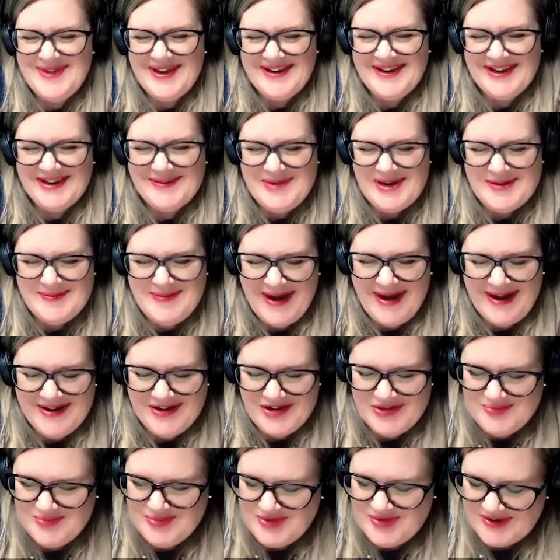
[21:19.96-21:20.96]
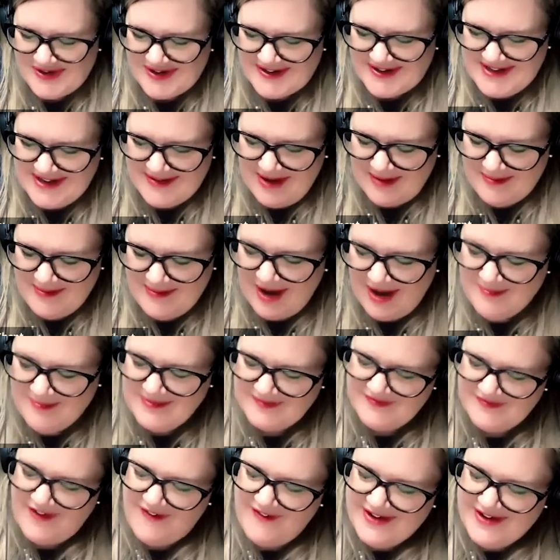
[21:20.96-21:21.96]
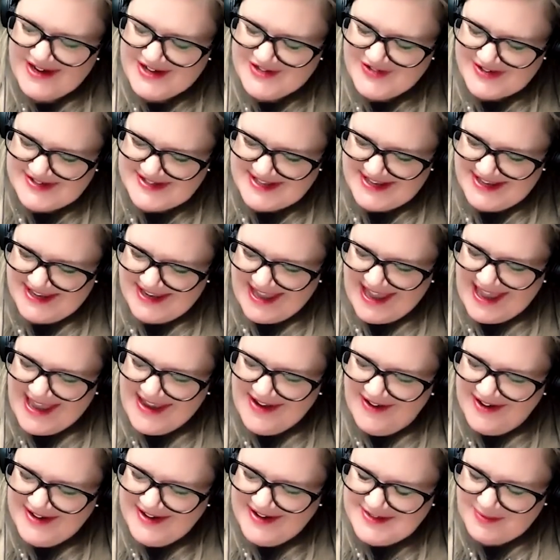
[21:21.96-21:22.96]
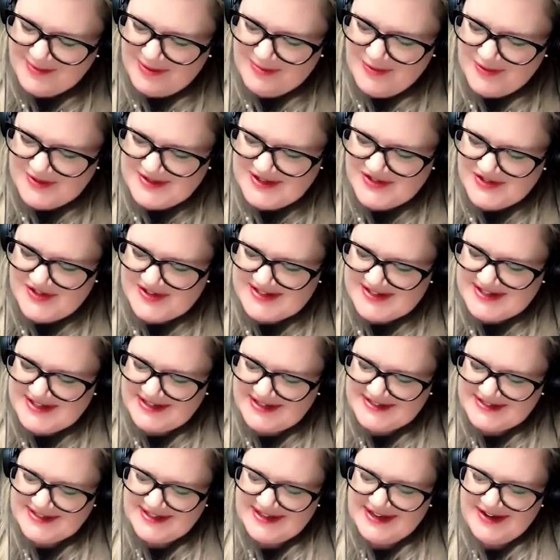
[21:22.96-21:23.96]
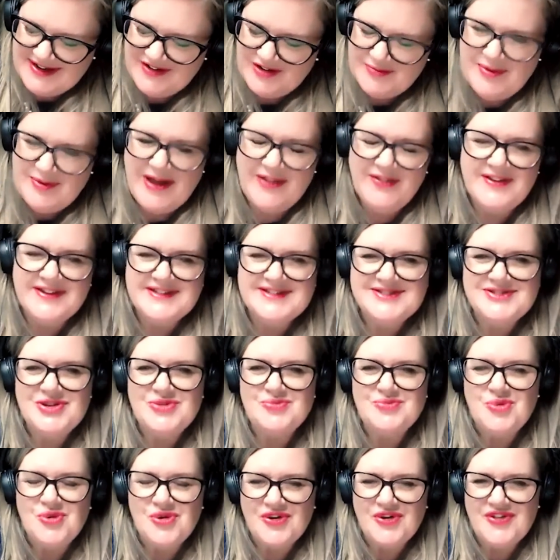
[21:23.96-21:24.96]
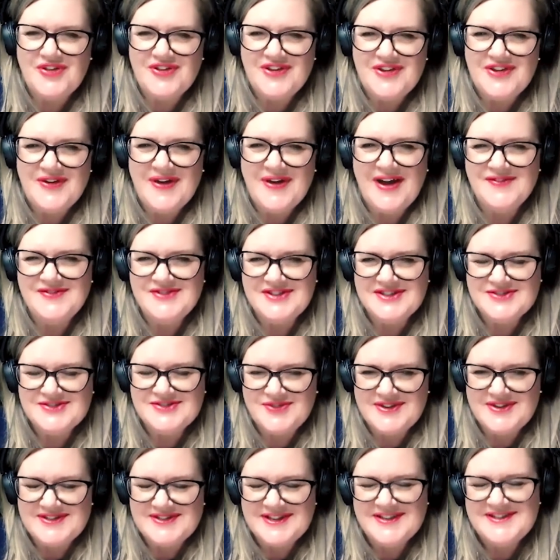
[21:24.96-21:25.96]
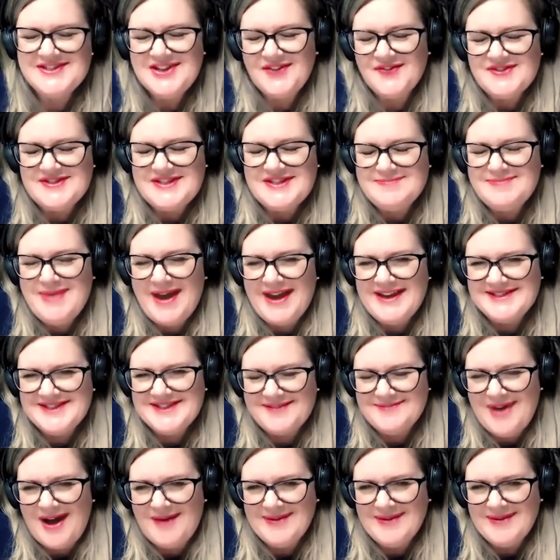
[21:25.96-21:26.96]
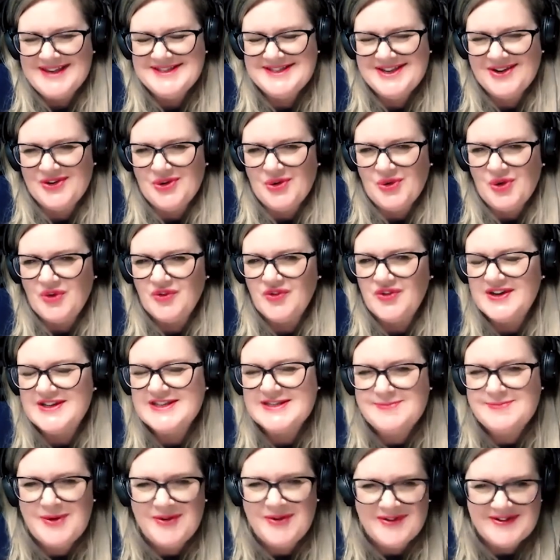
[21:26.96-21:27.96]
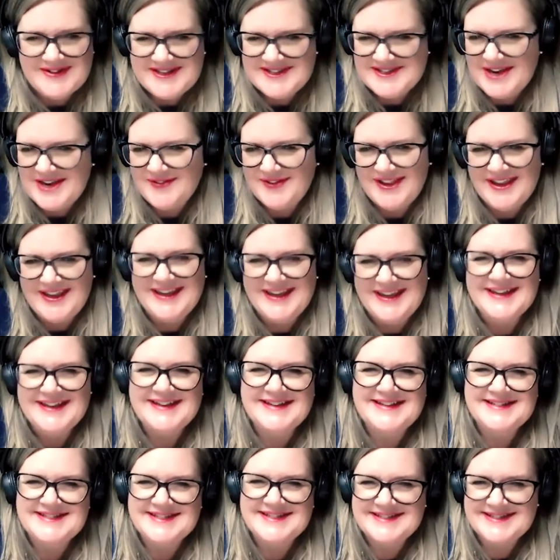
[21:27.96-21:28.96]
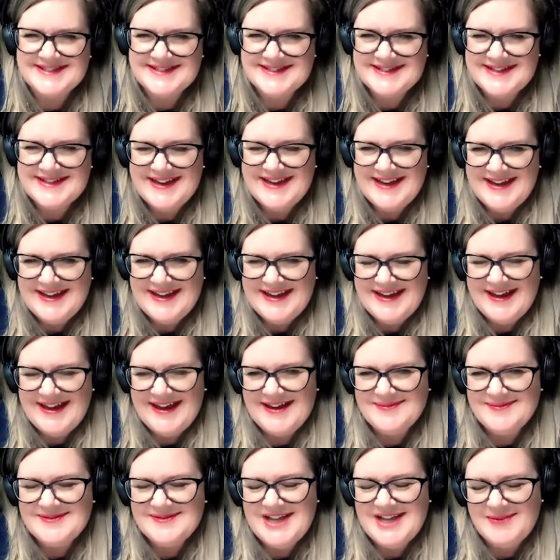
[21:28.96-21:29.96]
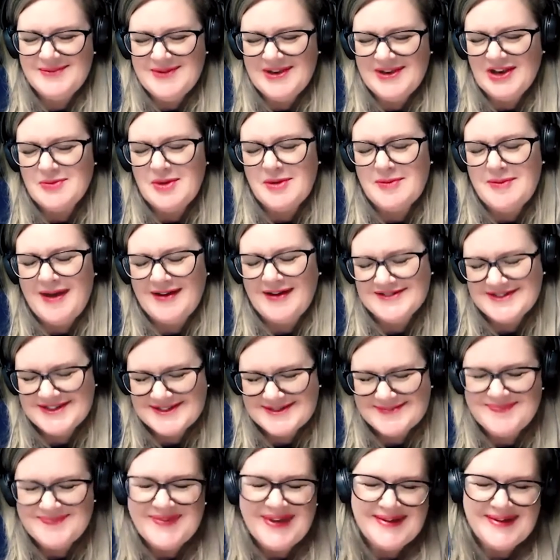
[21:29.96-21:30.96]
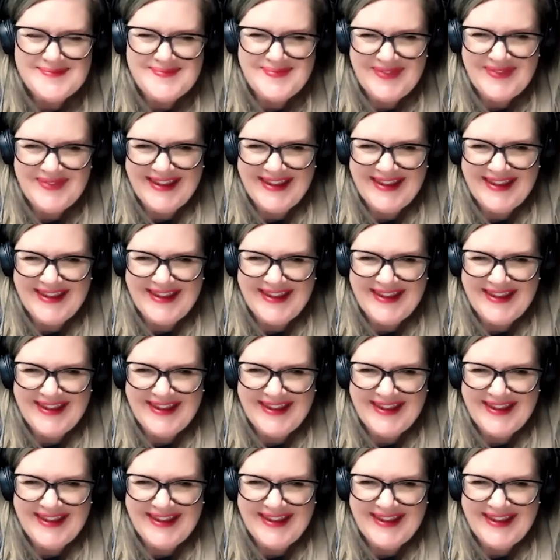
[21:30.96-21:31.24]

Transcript: me a little bit about your book because I'm I'm very interested in the AI stuff, but I'm also interested to hear about this new book that you have just written. So this is obviously based, I'm, I'm guessing, on all of your experiences over the years, yeah. and um, it, tell me a little bit about it. Yeah.